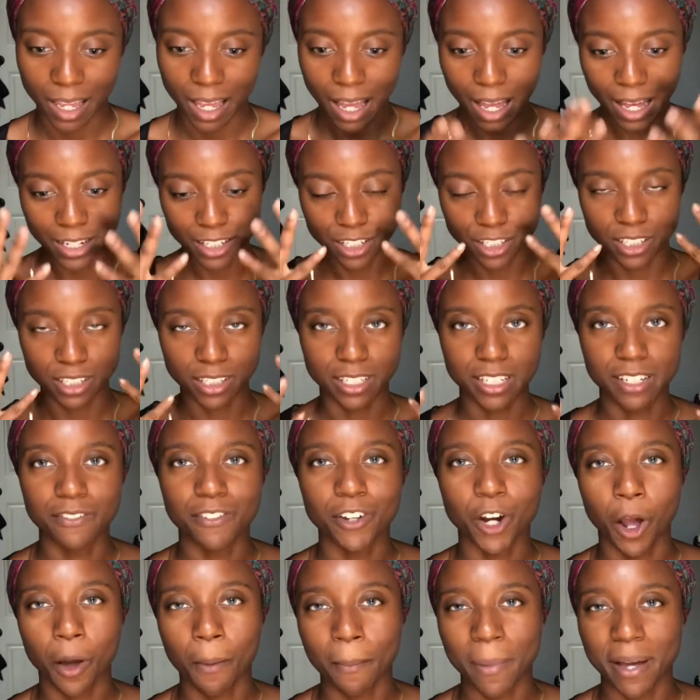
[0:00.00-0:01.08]
just leave it
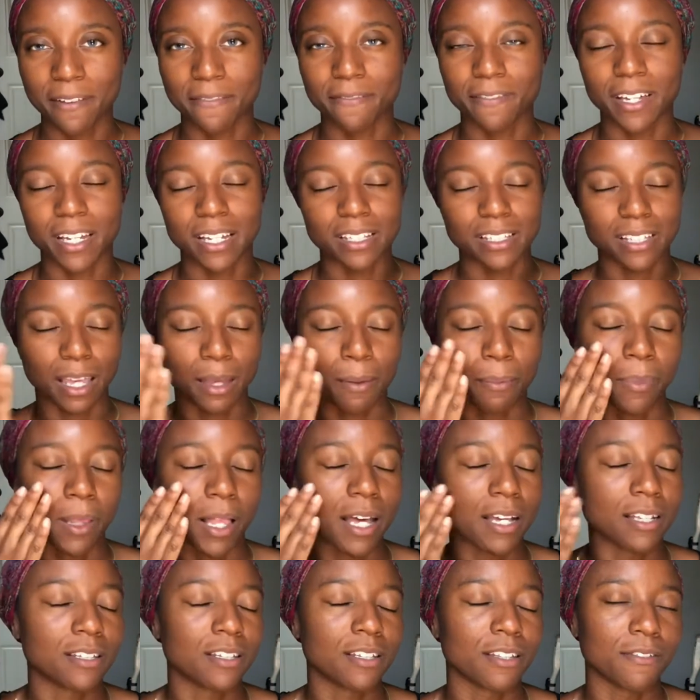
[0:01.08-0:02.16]
on my face. I apply it
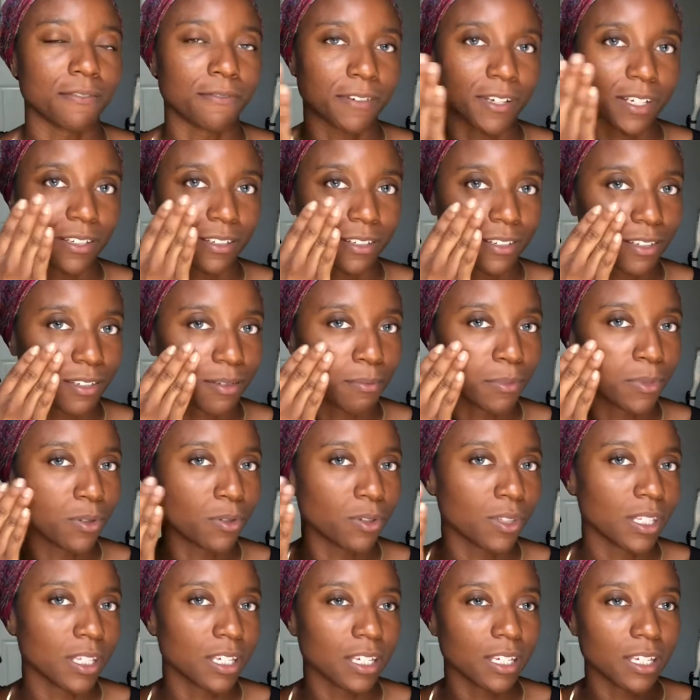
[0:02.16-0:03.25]
to the face
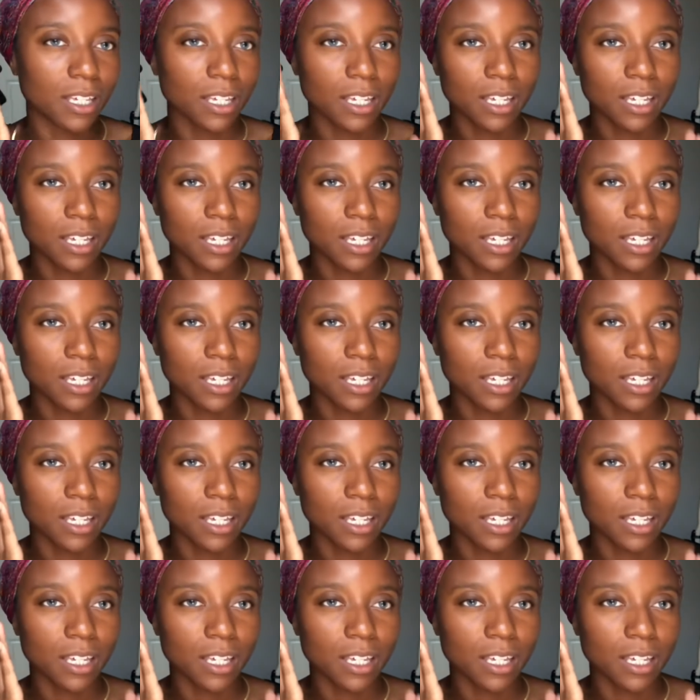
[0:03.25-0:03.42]
smoothly,